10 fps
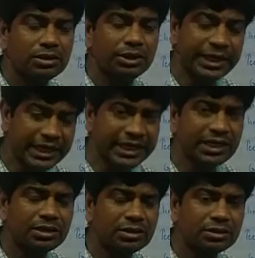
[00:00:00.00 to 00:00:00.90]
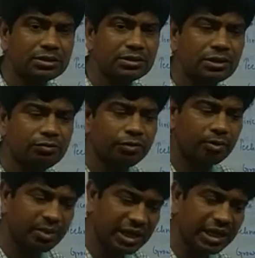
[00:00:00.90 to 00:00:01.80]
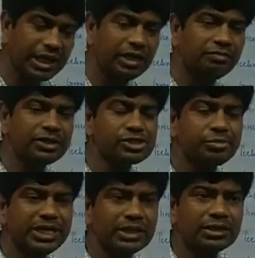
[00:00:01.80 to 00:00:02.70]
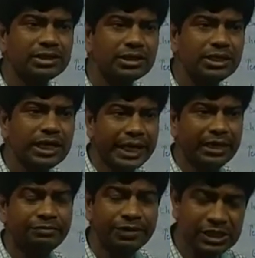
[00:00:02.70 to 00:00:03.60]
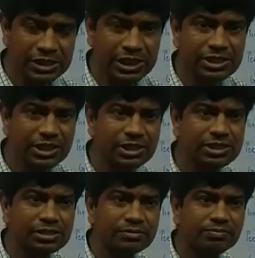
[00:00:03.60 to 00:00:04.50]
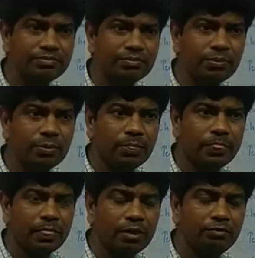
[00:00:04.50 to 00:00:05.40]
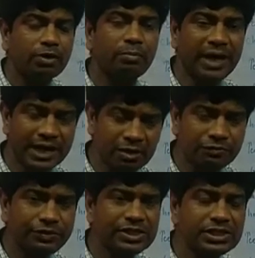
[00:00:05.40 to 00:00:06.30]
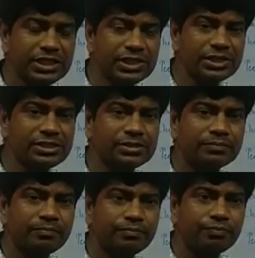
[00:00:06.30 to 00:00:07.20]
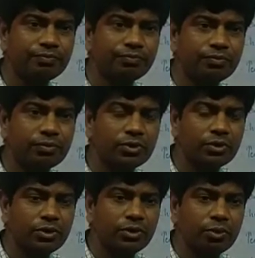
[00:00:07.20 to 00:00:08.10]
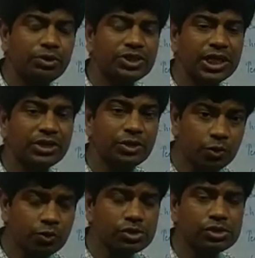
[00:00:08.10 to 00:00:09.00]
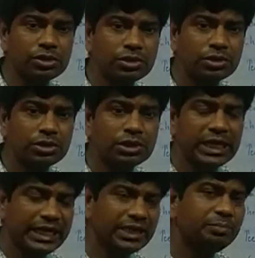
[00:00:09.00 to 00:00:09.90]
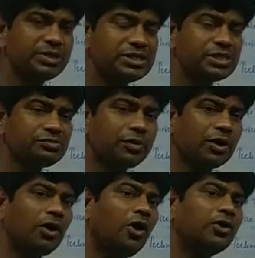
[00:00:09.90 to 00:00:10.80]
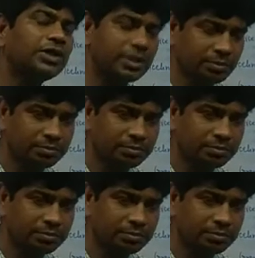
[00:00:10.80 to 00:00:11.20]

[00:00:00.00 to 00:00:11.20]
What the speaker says: needed for making investment in fixed assets, for buying of fixed assets which are used in the business for long term,